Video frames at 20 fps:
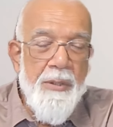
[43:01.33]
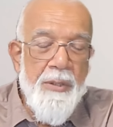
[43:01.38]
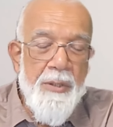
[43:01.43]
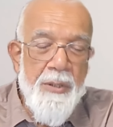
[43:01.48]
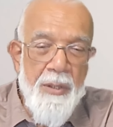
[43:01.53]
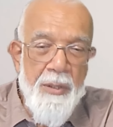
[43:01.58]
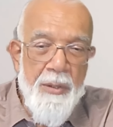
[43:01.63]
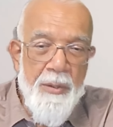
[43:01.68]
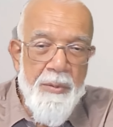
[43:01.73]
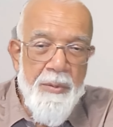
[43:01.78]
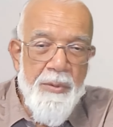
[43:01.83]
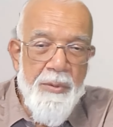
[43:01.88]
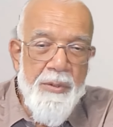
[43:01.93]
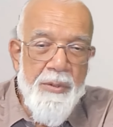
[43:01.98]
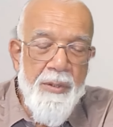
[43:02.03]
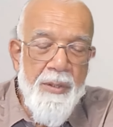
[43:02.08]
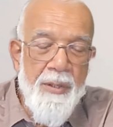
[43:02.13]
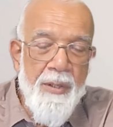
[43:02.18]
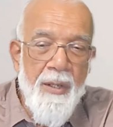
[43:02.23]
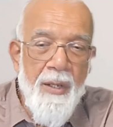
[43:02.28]

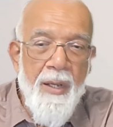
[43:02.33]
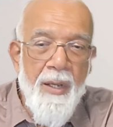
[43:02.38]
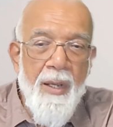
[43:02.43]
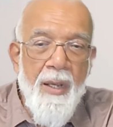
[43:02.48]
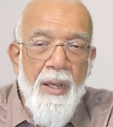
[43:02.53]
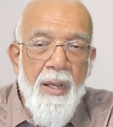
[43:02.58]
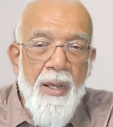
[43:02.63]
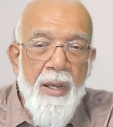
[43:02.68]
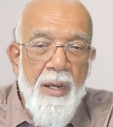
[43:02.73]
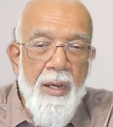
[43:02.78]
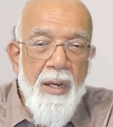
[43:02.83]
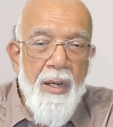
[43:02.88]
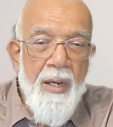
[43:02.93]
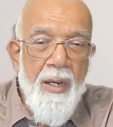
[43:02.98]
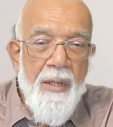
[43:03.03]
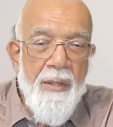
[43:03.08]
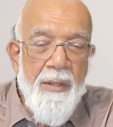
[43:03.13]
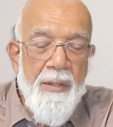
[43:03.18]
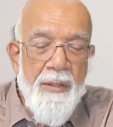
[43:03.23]
toes and